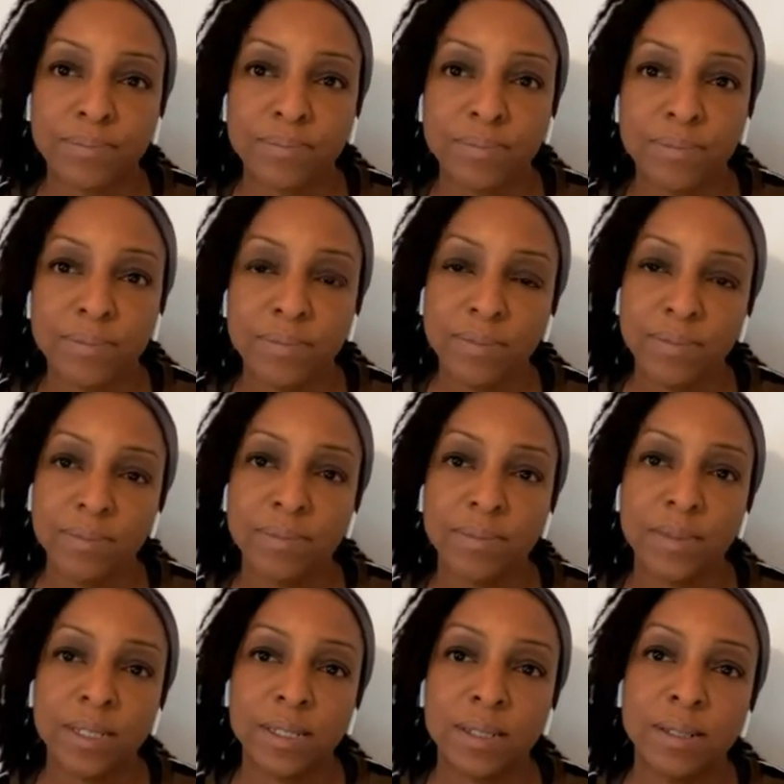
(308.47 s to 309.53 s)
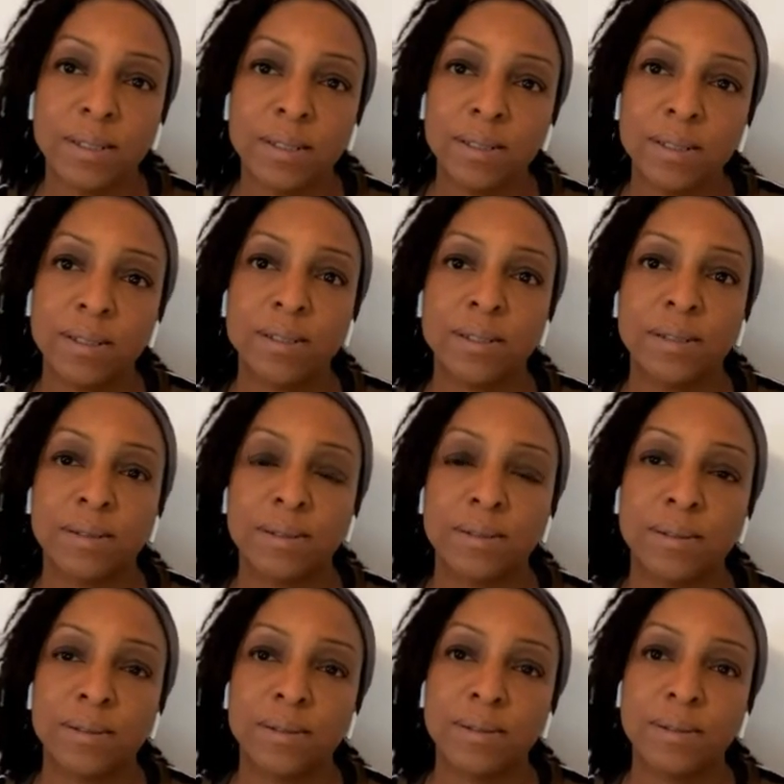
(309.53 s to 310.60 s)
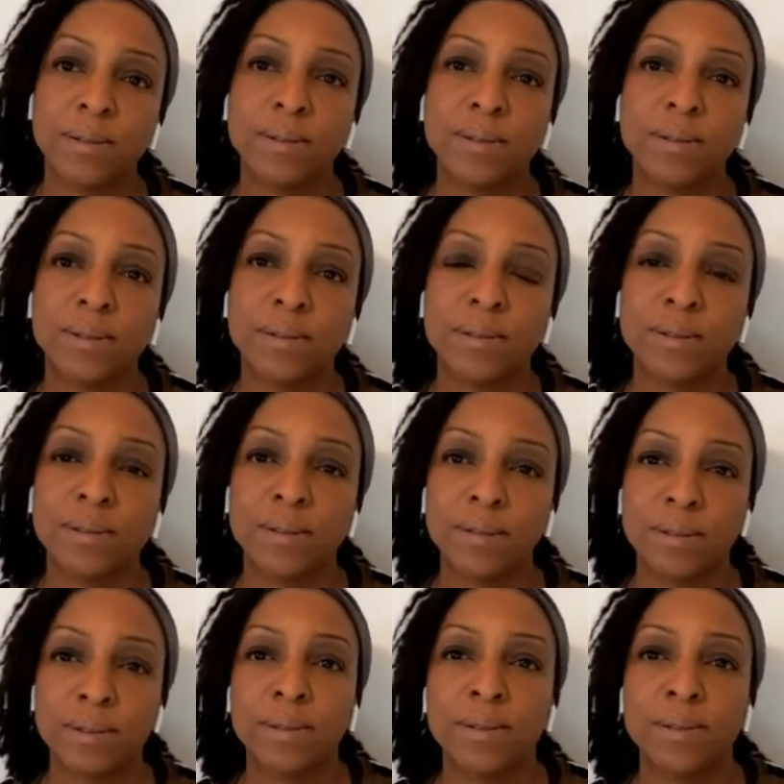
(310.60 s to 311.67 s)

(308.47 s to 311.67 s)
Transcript: This person isn't speaking.